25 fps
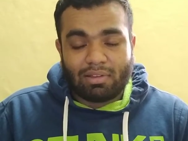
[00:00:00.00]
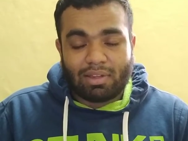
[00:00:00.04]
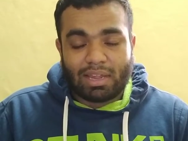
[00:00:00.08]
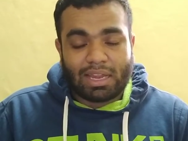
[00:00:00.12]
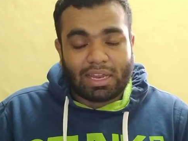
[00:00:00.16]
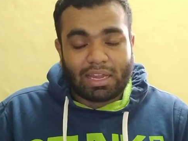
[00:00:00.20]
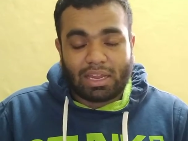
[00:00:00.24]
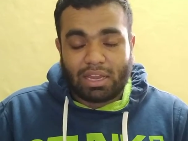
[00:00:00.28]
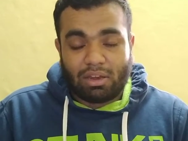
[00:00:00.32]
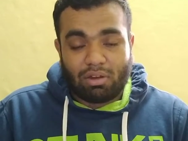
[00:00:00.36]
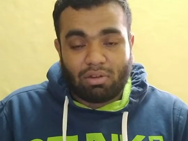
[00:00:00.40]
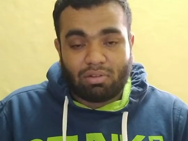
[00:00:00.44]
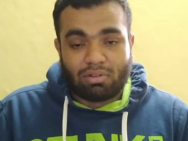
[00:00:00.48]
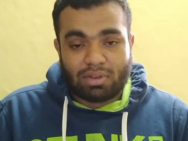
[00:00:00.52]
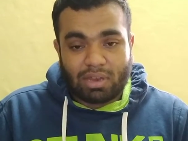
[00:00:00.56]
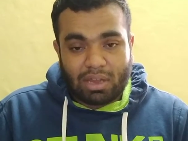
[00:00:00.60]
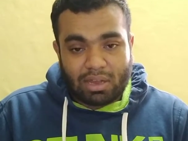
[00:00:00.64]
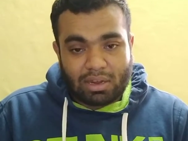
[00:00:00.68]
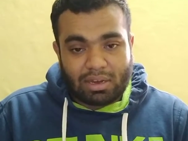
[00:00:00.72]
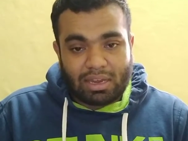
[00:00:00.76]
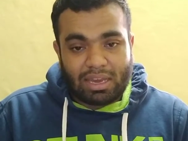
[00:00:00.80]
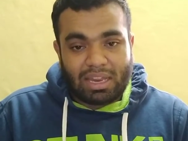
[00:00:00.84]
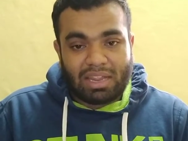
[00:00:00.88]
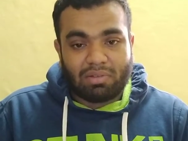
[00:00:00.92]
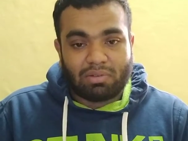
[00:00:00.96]
He looked
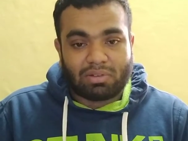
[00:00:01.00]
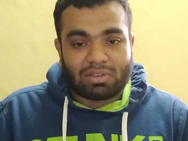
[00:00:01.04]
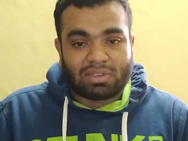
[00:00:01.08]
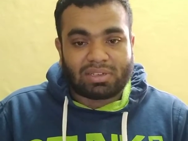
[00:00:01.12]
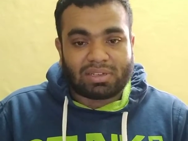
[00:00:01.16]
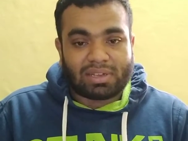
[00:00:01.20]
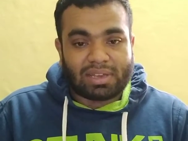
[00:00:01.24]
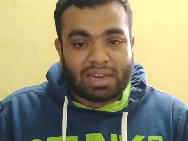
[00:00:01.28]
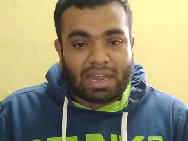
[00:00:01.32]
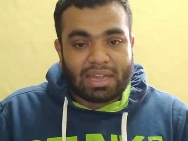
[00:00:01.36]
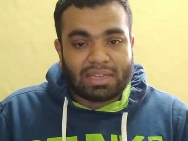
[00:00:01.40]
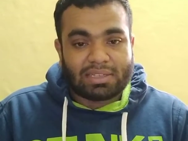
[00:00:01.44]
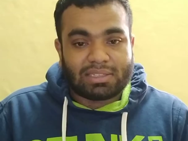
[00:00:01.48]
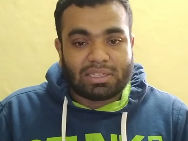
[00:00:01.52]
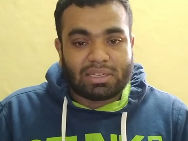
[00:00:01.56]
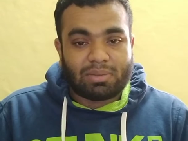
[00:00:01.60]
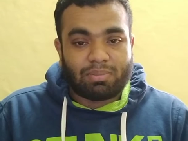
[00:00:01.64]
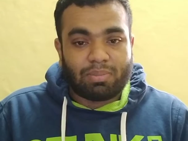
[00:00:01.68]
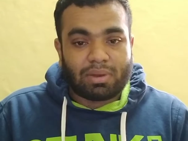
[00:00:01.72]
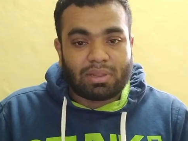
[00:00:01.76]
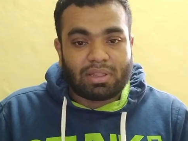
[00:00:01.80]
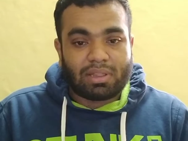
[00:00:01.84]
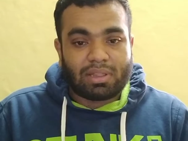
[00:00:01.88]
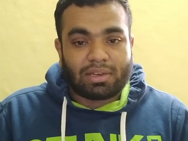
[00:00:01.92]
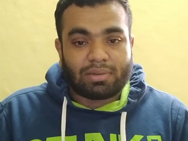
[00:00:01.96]
ugly. He was scratchy,
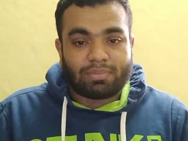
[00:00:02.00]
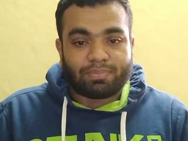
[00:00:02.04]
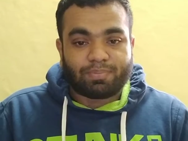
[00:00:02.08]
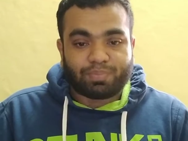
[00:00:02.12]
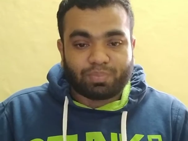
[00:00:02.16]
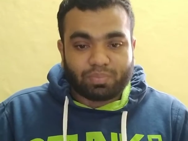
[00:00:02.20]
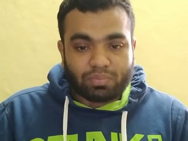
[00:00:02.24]
but then